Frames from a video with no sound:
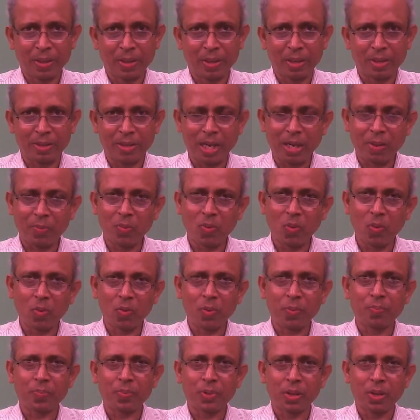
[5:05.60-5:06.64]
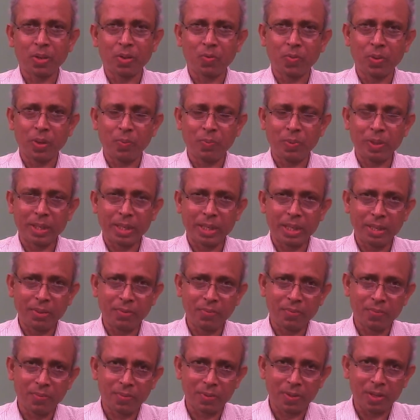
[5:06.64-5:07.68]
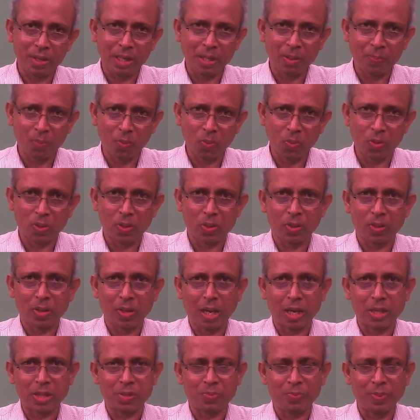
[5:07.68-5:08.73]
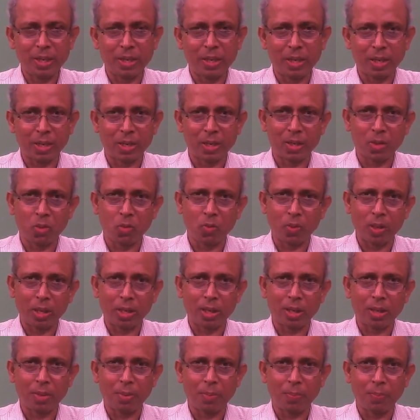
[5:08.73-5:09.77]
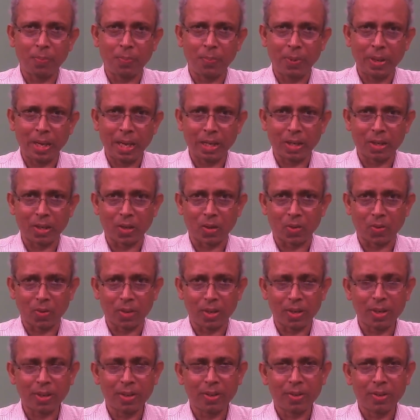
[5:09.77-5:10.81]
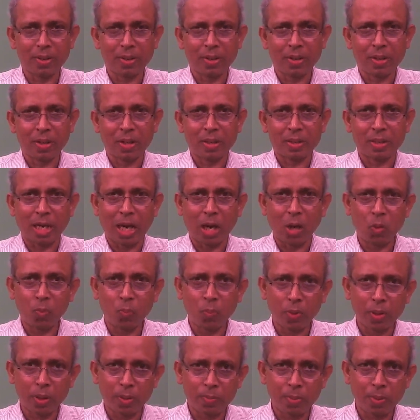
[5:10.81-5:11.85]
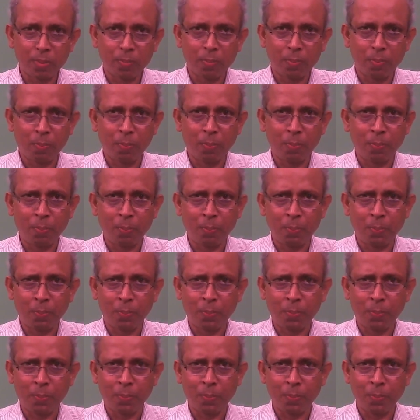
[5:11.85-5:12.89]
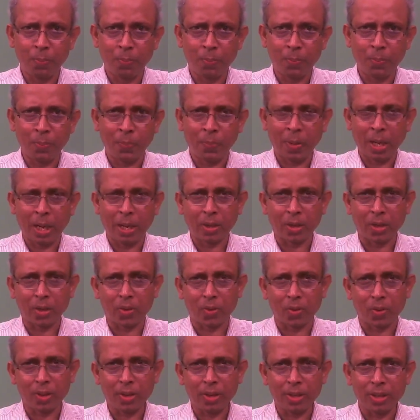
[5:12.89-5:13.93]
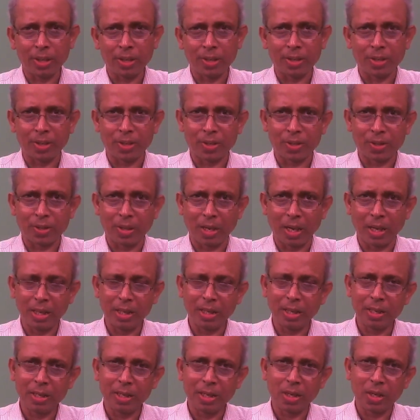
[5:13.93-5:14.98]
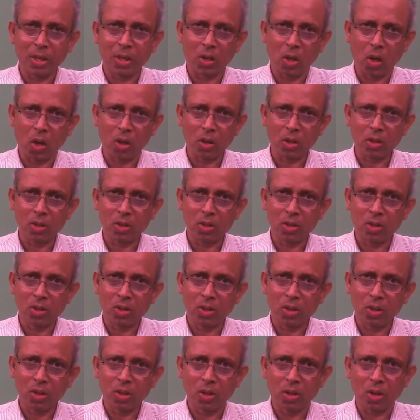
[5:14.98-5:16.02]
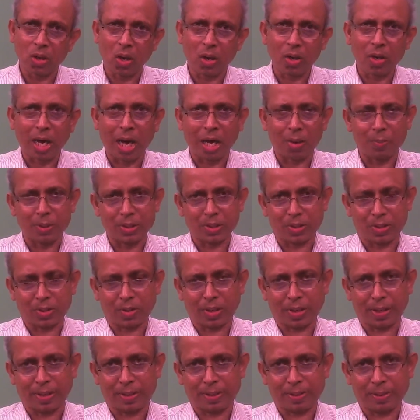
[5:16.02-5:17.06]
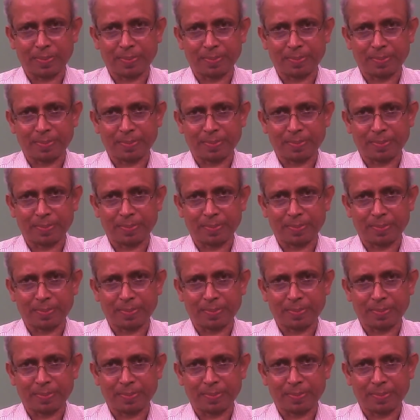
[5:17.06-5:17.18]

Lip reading: Therefore, when we give the input a speed error to a PI controller, the output of the PI controller is essentially torque or armature current.